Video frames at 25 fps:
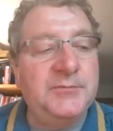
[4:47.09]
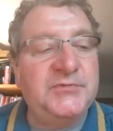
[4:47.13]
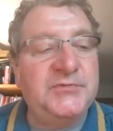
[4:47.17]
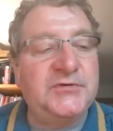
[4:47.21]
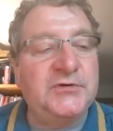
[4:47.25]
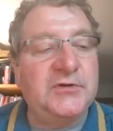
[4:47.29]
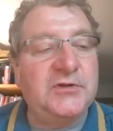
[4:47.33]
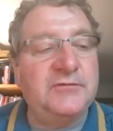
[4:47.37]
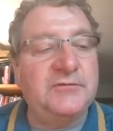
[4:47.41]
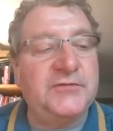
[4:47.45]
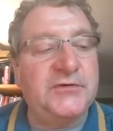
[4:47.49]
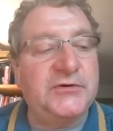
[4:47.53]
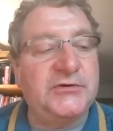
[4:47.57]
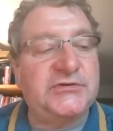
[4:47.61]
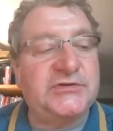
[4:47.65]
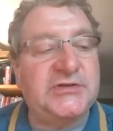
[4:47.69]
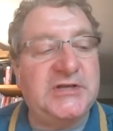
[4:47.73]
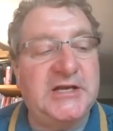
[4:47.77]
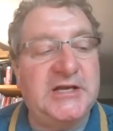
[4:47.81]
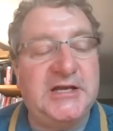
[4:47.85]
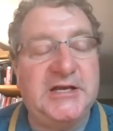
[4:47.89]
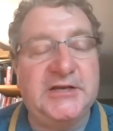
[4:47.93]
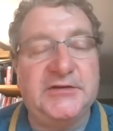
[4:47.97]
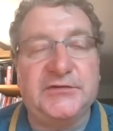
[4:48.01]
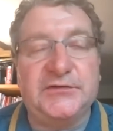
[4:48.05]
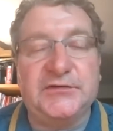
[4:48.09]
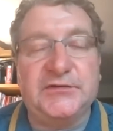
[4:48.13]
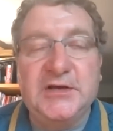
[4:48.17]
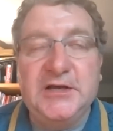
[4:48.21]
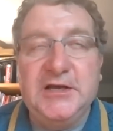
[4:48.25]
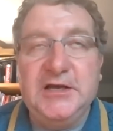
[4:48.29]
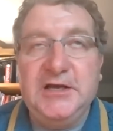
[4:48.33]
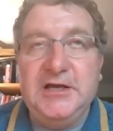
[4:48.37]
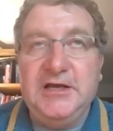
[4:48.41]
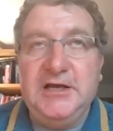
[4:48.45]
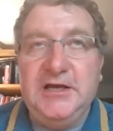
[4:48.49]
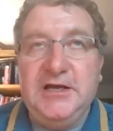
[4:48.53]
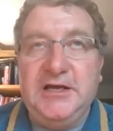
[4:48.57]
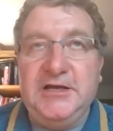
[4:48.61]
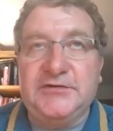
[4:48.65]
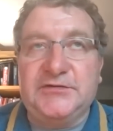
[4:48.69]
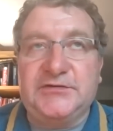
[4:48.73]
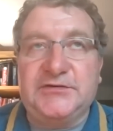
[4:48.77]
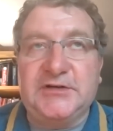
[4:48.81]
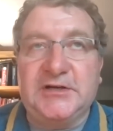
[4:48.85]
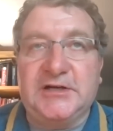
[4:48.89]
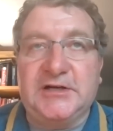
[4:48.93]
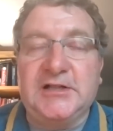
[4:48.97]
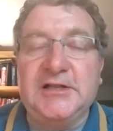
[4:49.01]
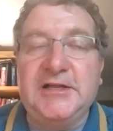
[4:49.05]
So the first thing is
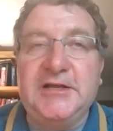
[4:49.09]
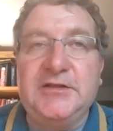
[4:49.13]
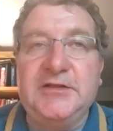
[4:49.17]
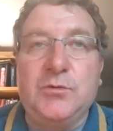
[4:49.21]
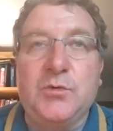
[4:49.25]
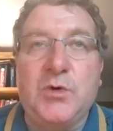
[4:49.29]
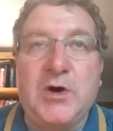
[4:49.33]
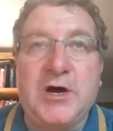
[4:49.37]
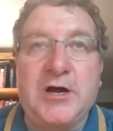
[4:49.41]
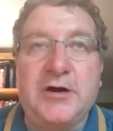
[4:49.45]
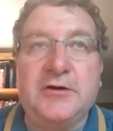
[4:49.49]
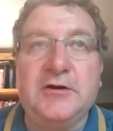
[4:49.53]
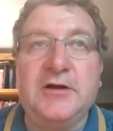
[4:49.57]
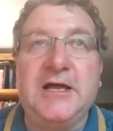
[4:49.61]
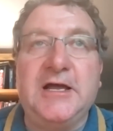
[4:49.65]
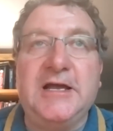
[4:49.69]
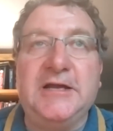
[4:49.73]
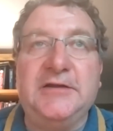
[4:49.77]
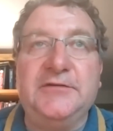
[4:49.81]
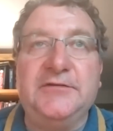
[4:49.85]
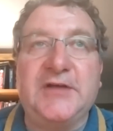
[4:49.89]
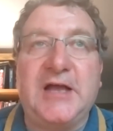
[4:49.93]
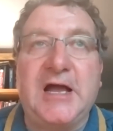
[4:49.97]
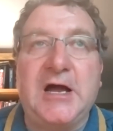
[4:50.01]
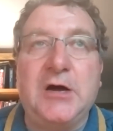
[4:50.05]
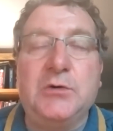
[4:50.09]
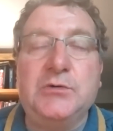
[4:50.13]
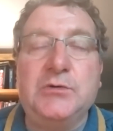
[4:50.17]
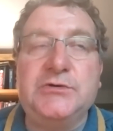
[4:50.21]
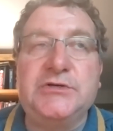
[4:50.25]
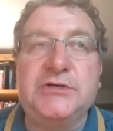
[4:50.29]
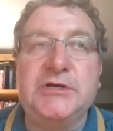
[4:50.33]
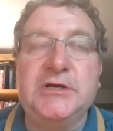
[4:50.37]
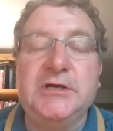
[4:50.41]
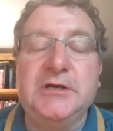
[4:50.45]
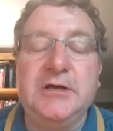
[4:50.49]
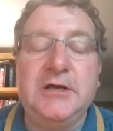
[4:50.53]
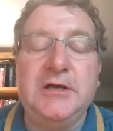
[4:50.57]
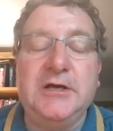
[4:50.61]
to clean the water lines out.